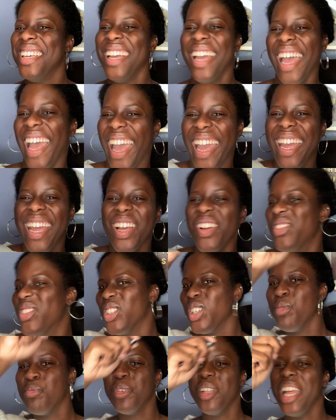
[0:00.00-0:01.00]
I have
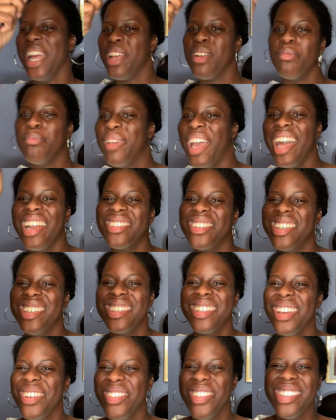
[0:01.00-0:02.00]
AAA batteries.
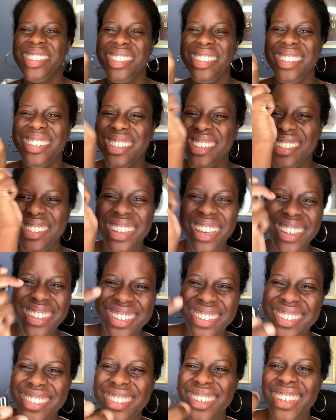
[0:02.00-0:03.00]
It was a
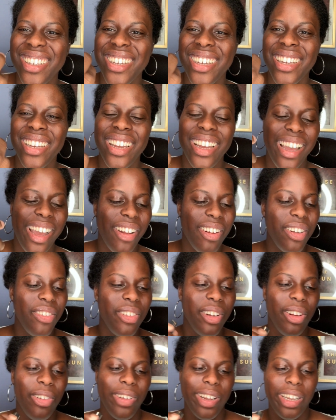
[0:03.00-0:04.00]
success. I don't even
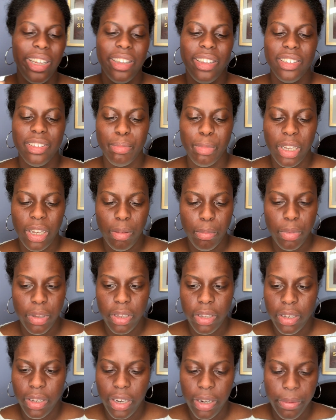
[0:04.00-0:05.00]
know if I need this many, but
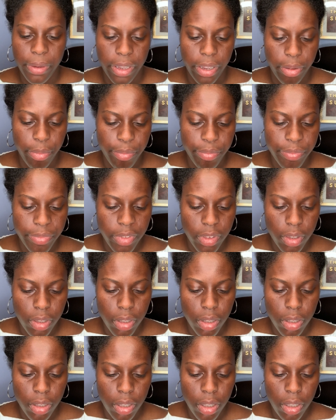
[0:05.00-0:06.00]
here we go.
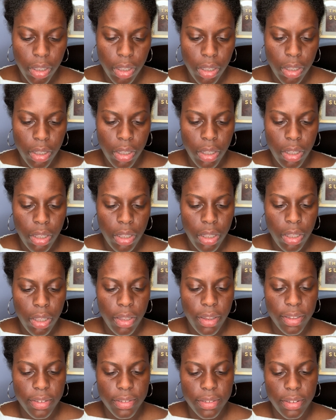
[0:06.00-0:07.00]

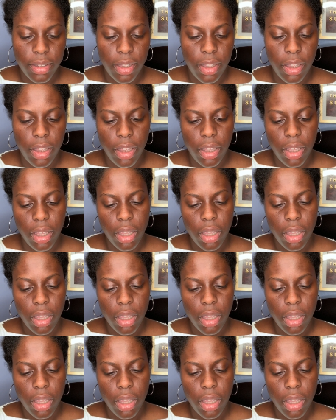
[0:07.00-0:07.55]
Let's see.